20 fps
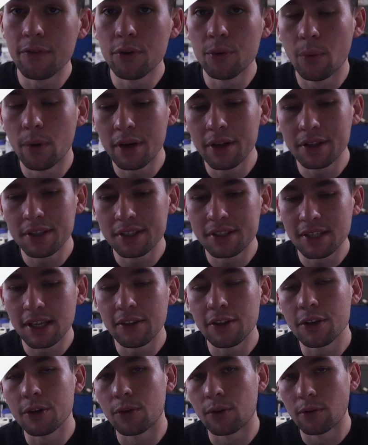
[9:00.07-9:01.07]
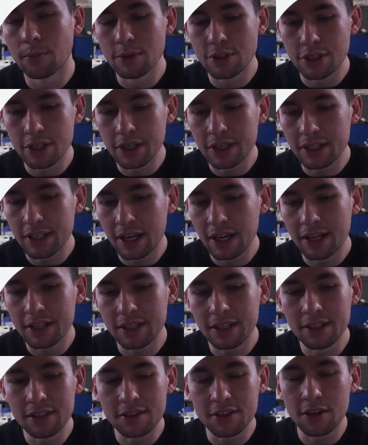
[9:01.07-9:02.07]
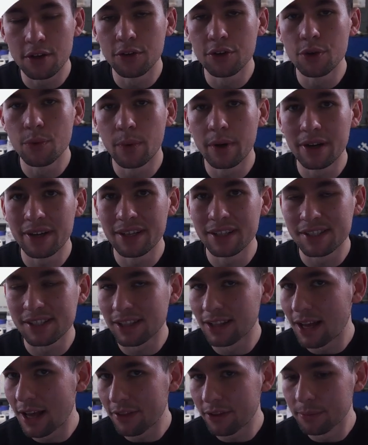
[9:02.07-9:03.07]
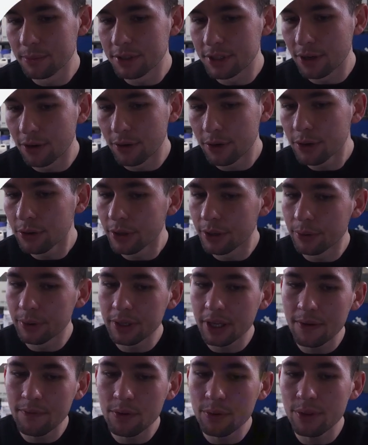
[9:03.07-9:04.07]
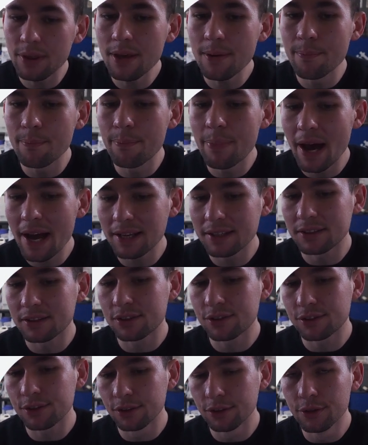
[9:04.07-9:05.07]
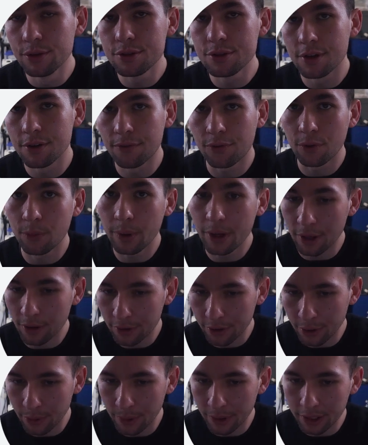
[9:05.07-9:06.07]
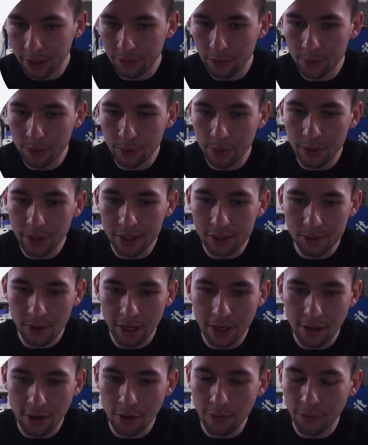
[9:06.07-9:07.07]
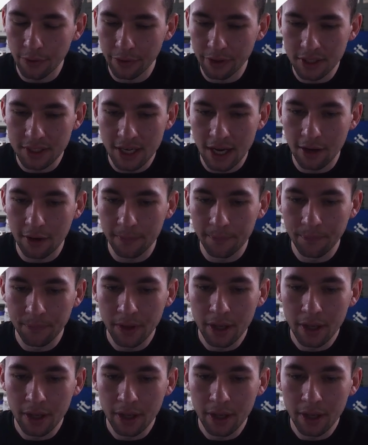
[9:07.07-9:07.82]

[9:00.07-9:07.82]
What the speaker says: you wanted to say that you're machining 1018 steel and you wanted to slot the material, it would give you the best solution for what you're doing if you do this right here. You fill this out.